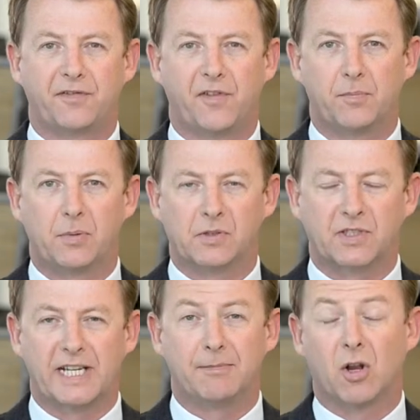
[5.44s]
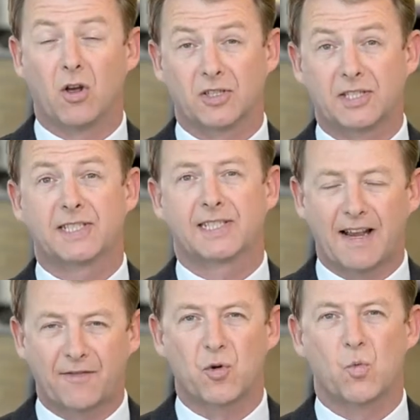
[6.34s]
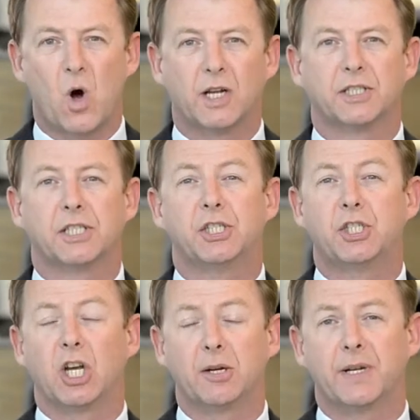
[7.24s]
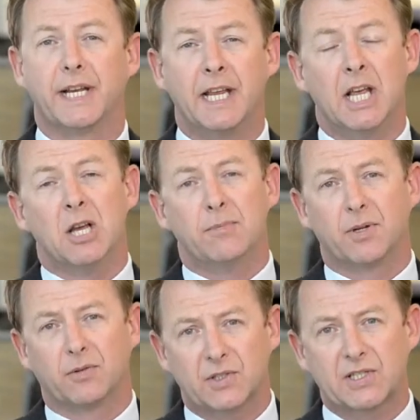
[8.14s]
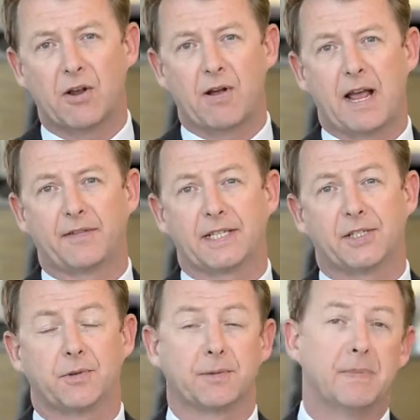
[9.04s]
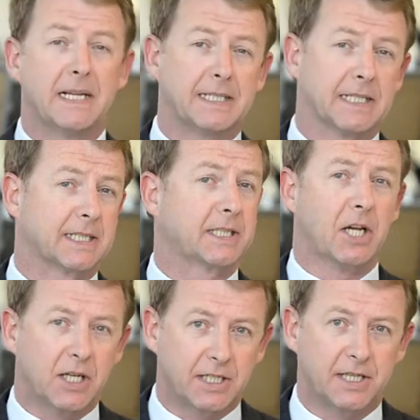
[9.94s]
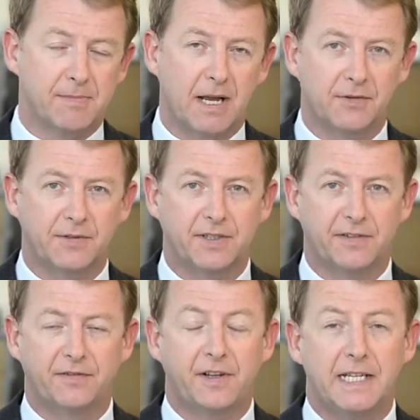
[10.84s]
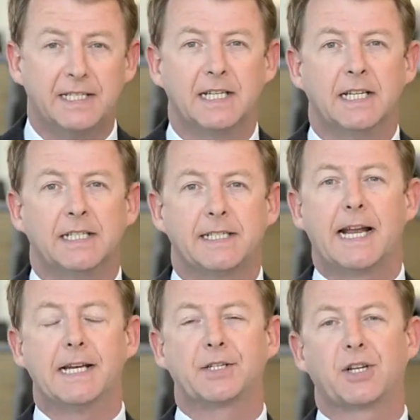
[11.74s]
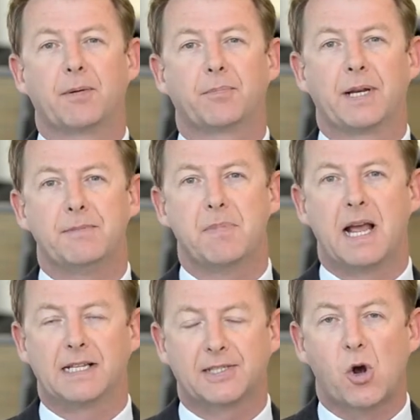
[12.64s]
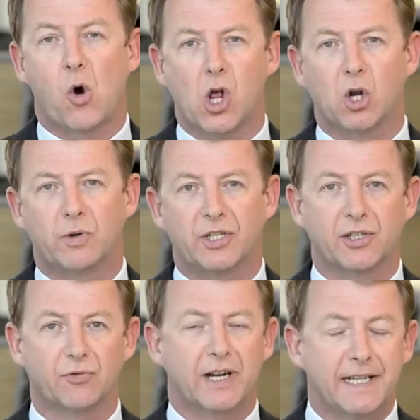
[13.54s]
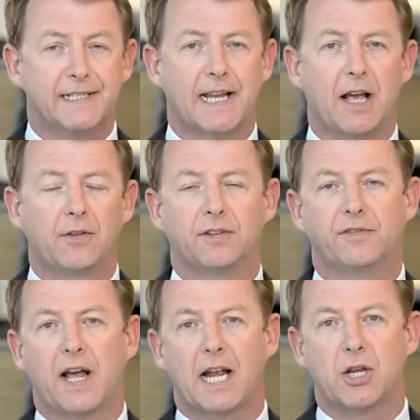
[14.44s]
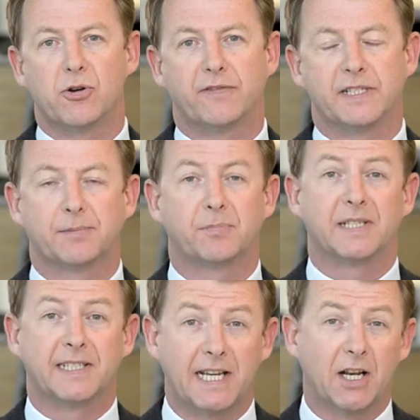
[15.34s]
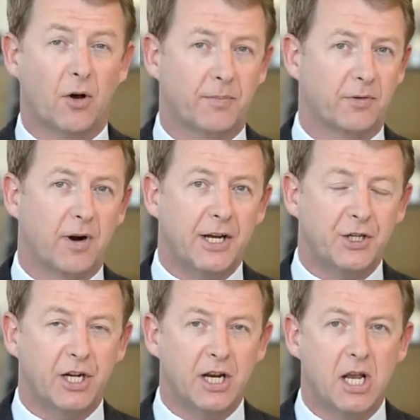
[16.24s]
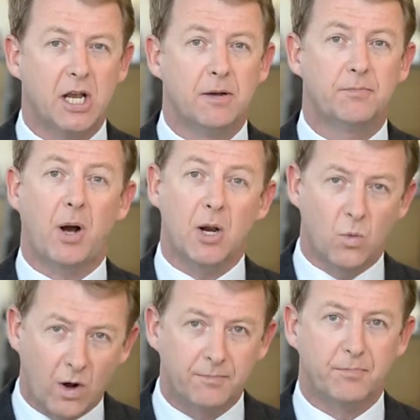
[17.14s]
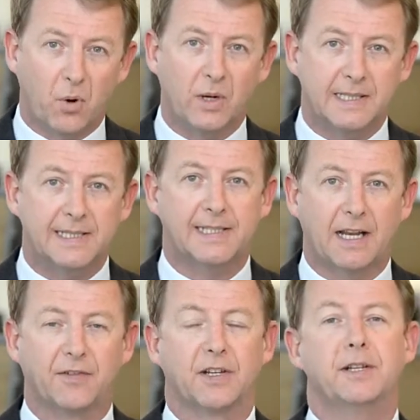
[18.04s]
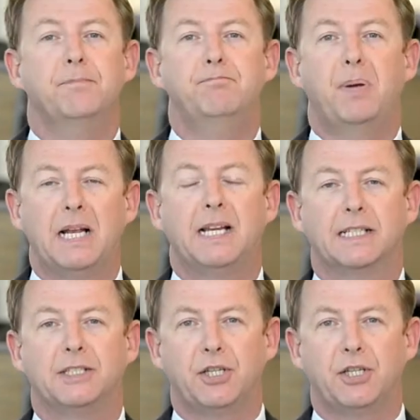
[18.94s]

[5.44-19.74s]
football team lost 7-1 to Germany, but also having to admit a certain amount of defeat. Danish company Maersk Oil, which has written down the value of its Brazil operation by $1.7 billion.